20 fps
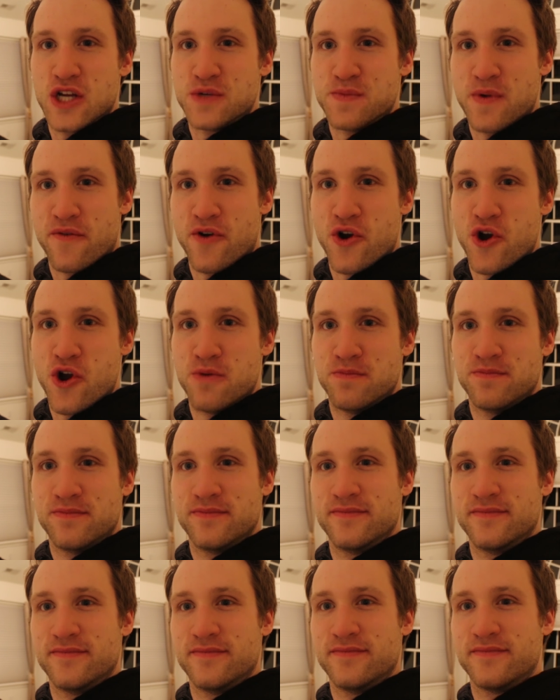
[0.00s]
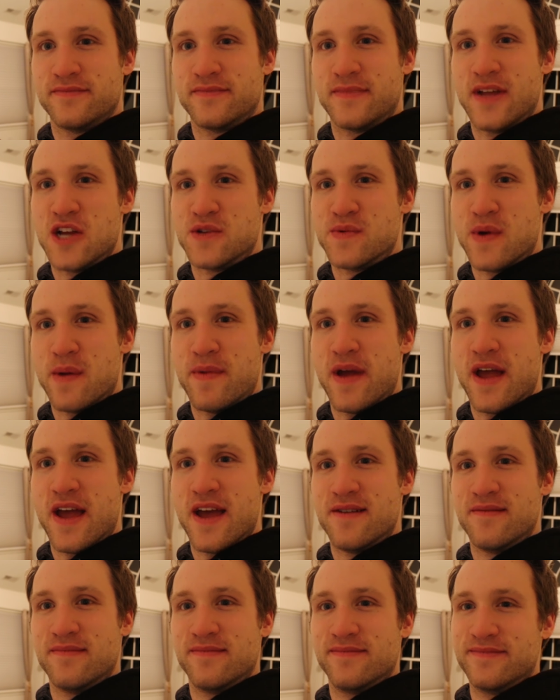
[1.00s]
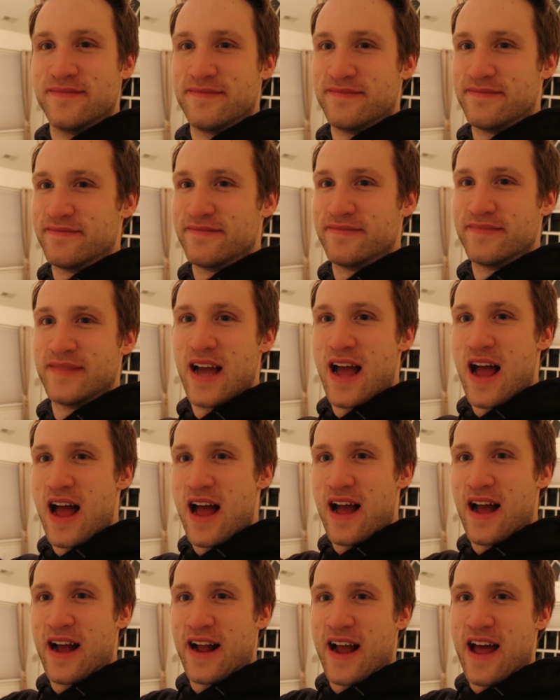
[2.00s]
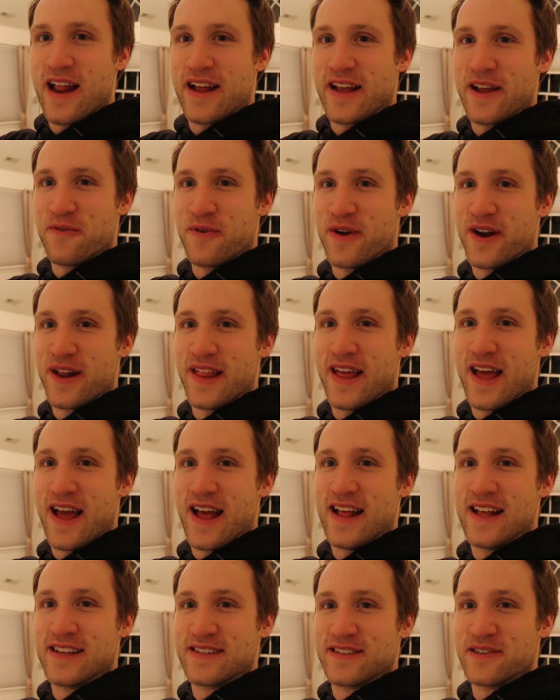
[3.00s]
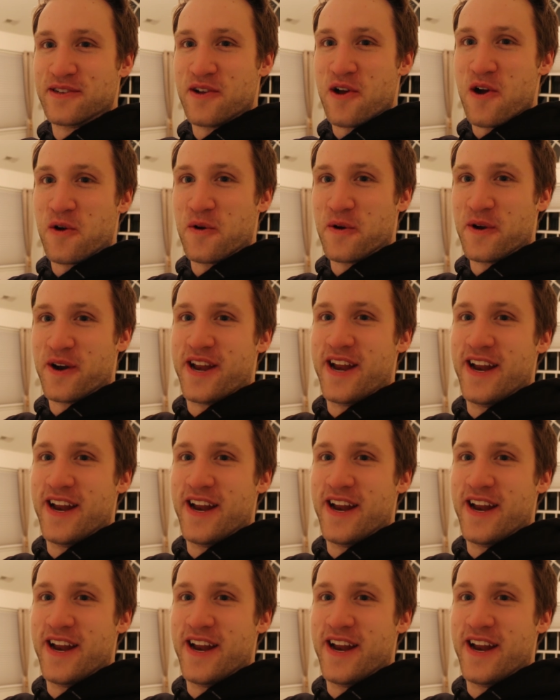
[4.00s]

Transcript: Here's my room. There's my bed. I gotta get rid of that. That's just awkward.